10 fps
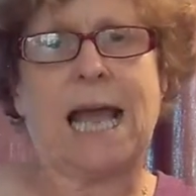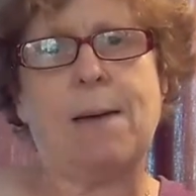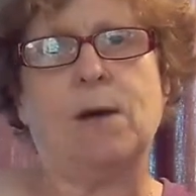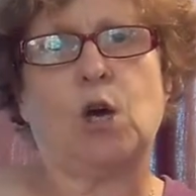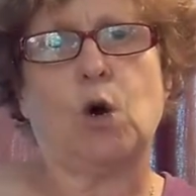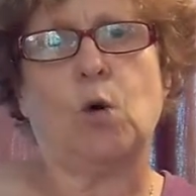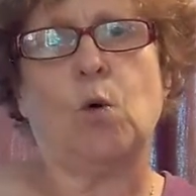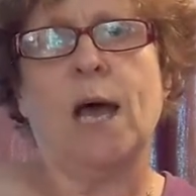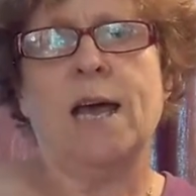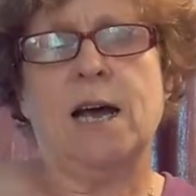
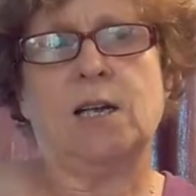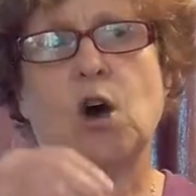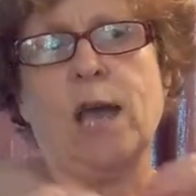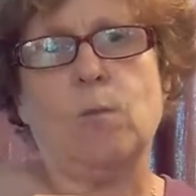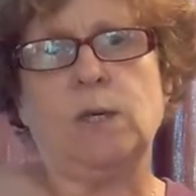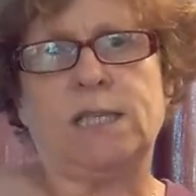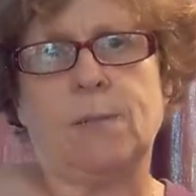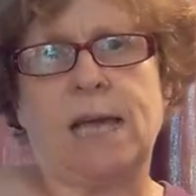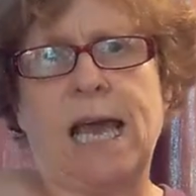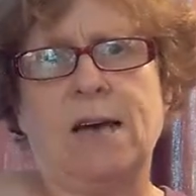chemical had got in with
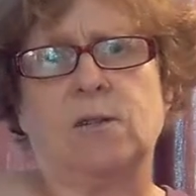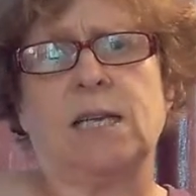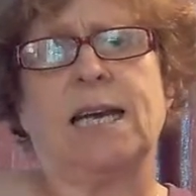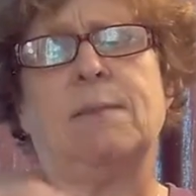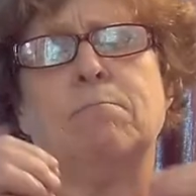something else and it